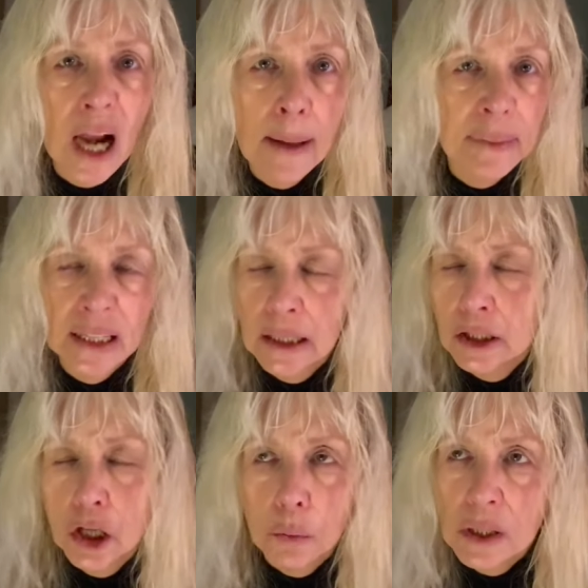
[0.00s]
I mean,
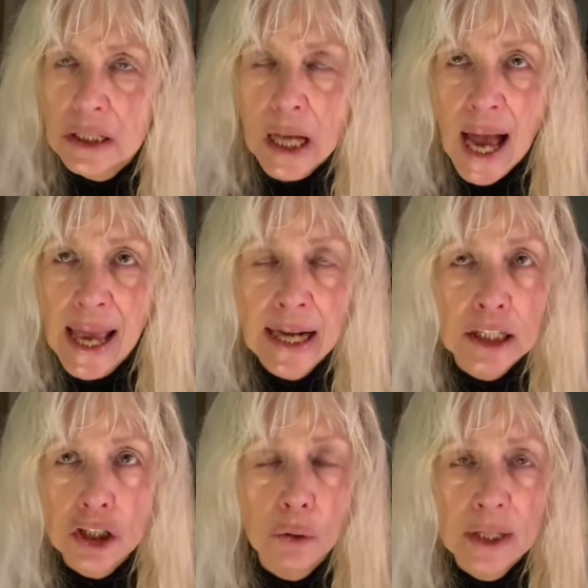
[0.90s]
there was, I had
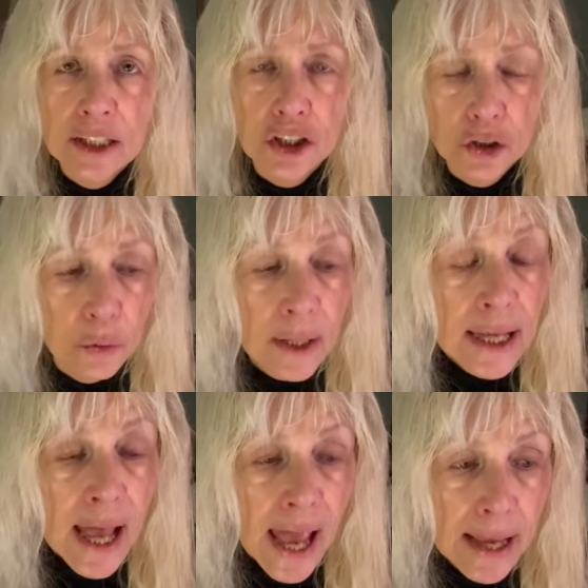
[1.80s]
it towed into
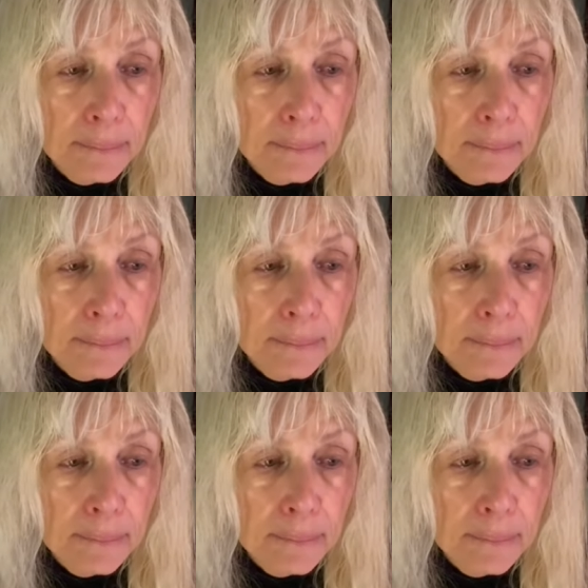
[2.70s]
a